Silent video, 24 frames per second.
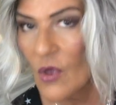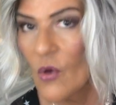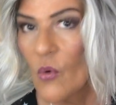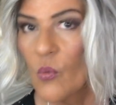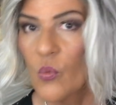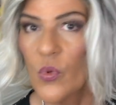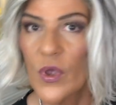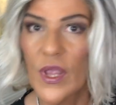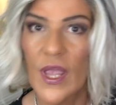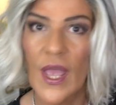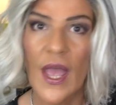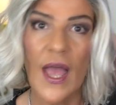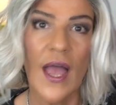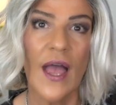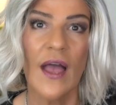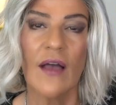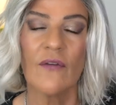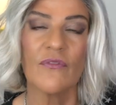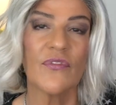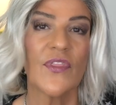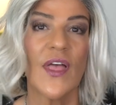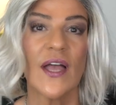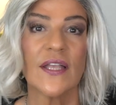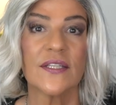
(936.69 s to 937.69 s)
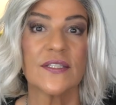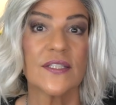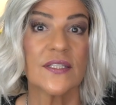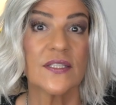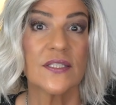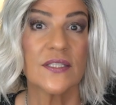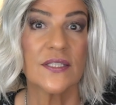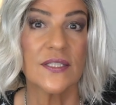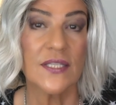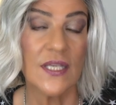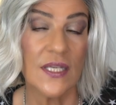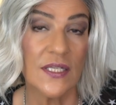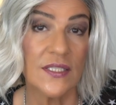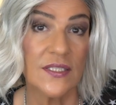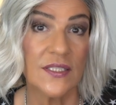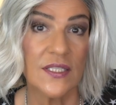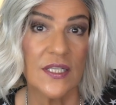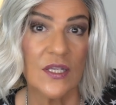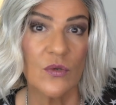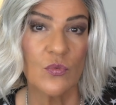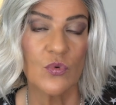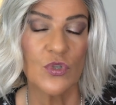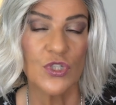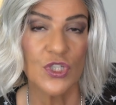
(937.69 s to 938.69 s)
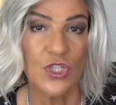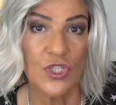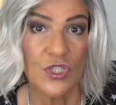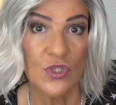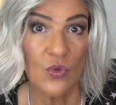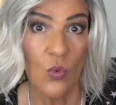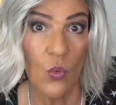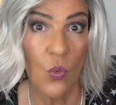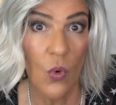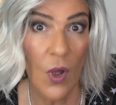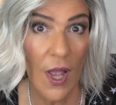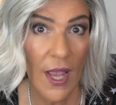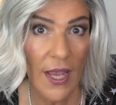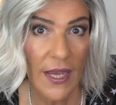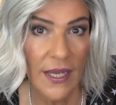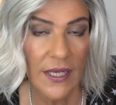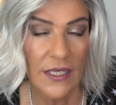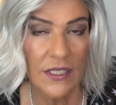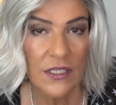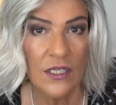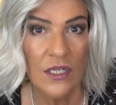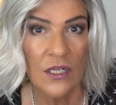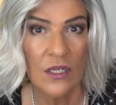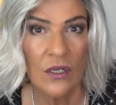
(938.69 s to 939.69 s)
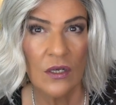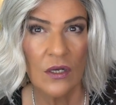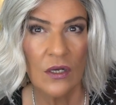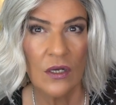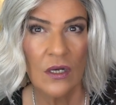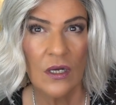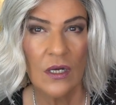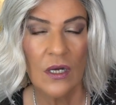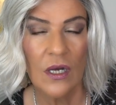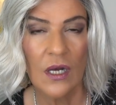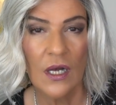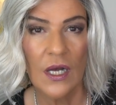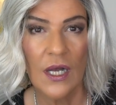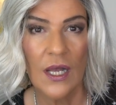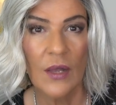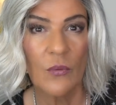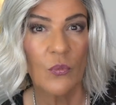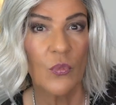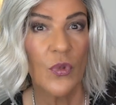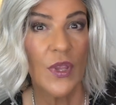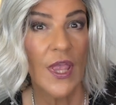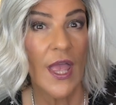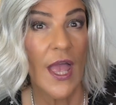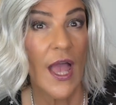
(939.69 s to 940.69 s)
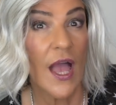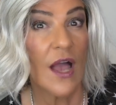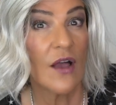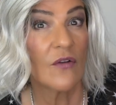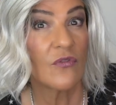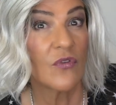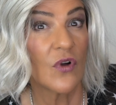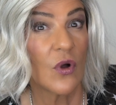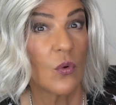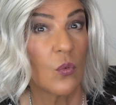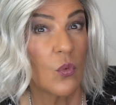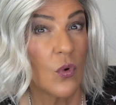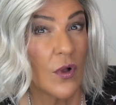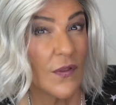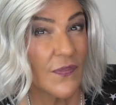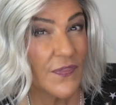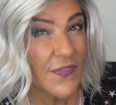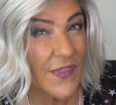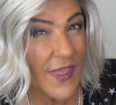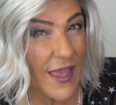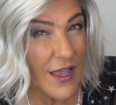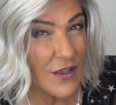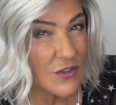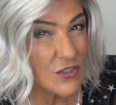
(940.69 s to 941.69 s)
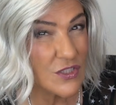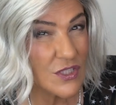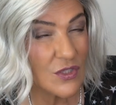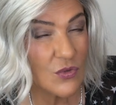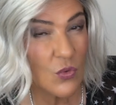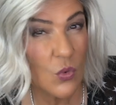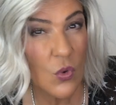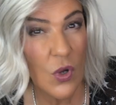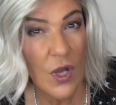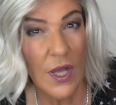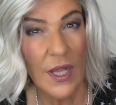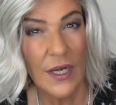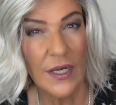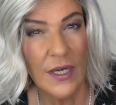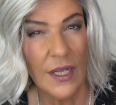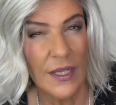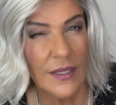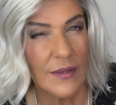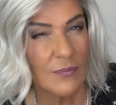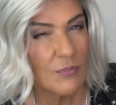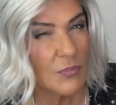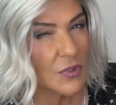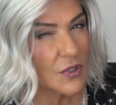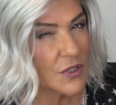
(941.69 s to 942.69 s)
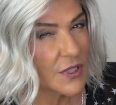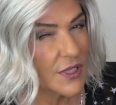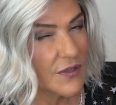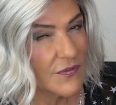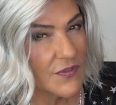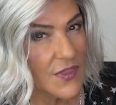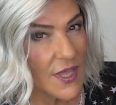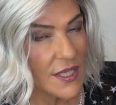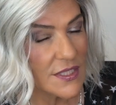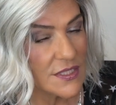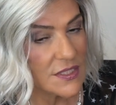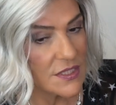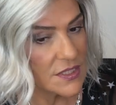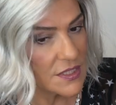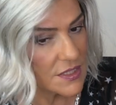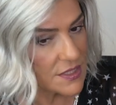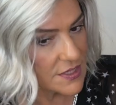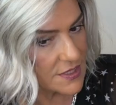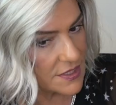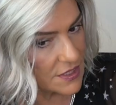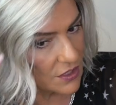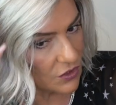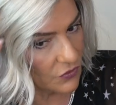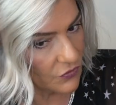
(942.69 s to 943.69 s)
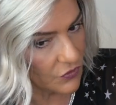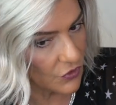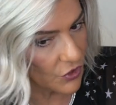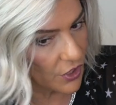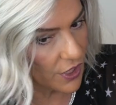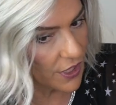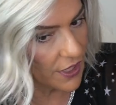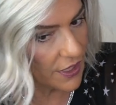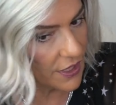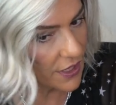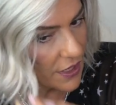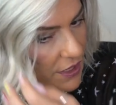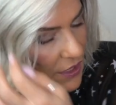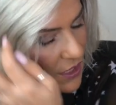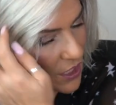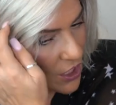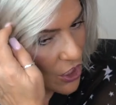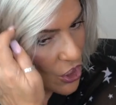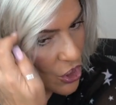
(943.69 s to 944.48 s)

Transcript: We have that 60 which is a white and we have a 1001. I believe that's the silver in it.